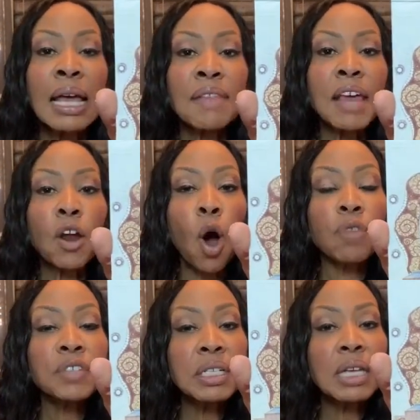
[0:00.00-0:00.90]
That
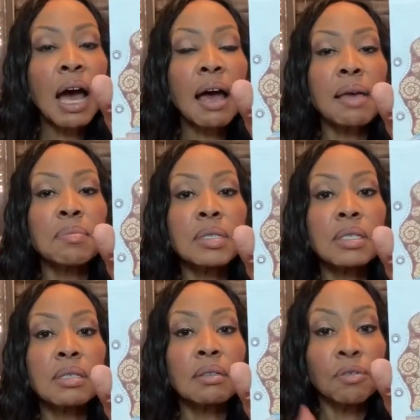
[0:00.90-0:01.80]

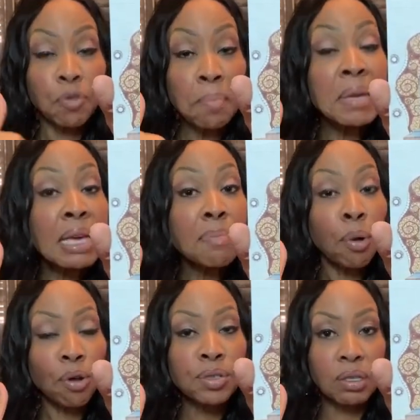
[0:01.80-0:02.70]
oftentimes, for me
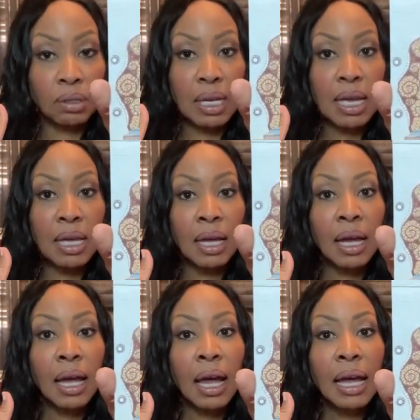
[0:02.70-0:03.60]
personally,
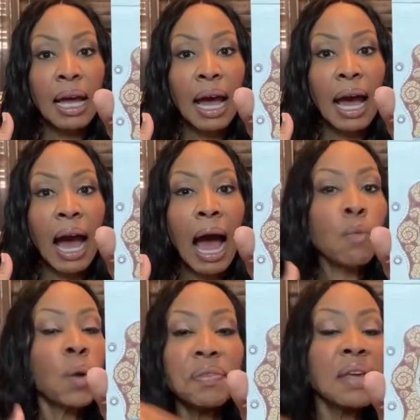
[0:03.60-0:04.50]
I
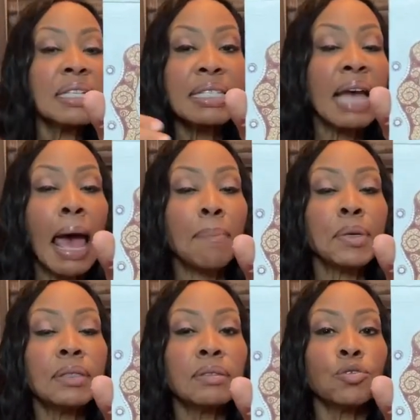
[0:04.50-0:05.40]
want things to
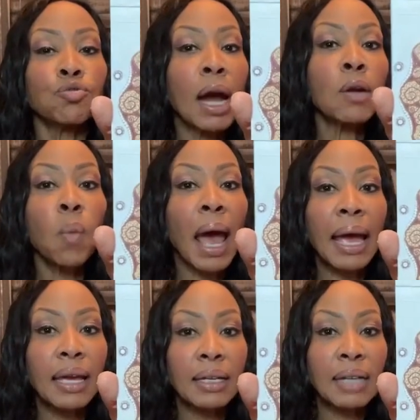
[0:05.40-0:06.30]
happen right
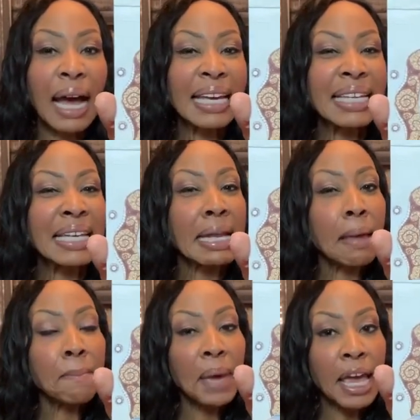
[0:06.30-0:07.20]
away. I can get
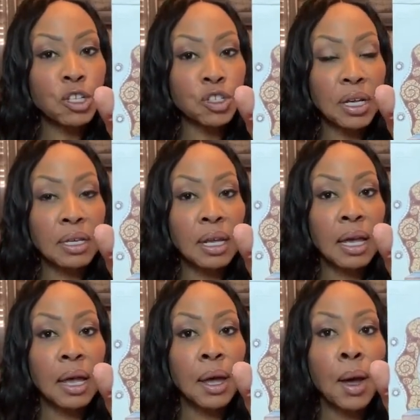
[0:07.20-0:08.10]
impatient.
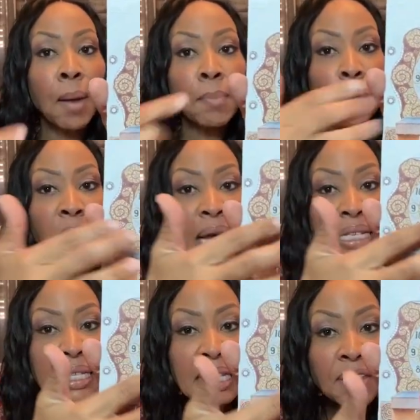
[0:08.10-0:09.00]
But when I
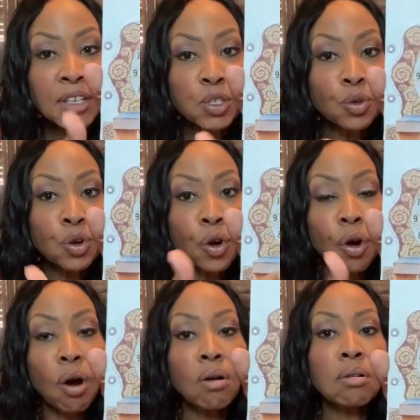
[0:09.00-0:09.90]
see this little
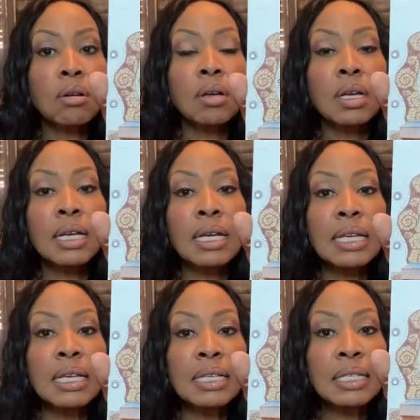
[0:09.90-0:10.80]
girl
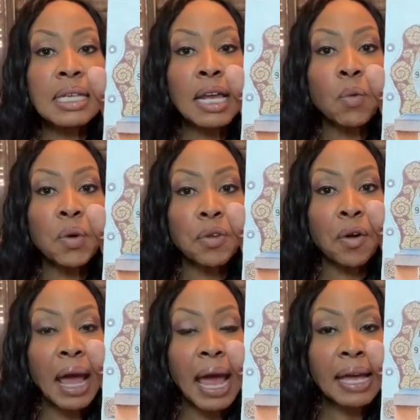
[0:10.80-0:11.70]
sitting with her
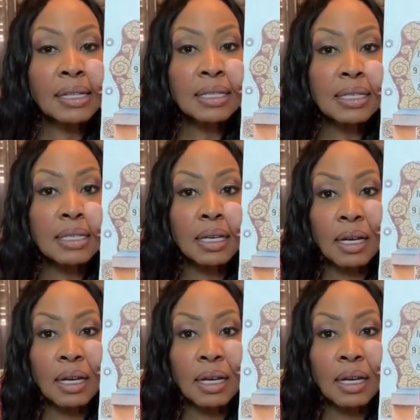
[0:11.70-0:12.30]
hands,